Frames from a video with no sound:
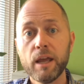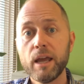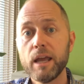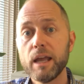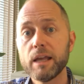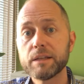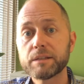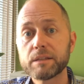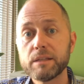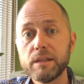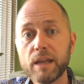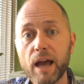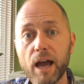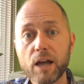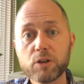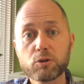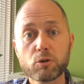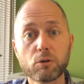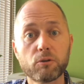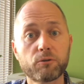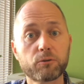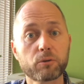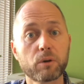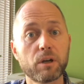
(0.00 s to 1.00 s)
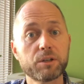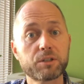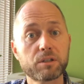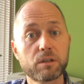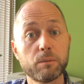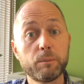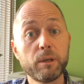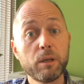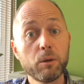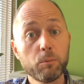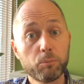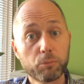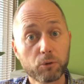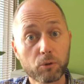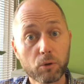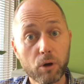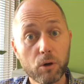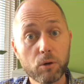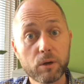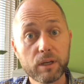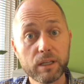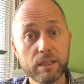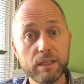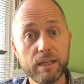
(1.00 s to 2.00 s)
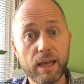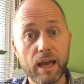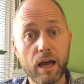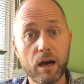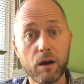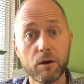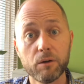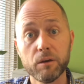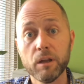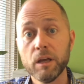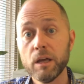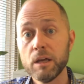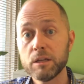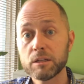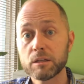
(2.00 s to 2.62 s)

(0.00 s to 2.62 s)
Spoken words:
It's natural for us to be broken down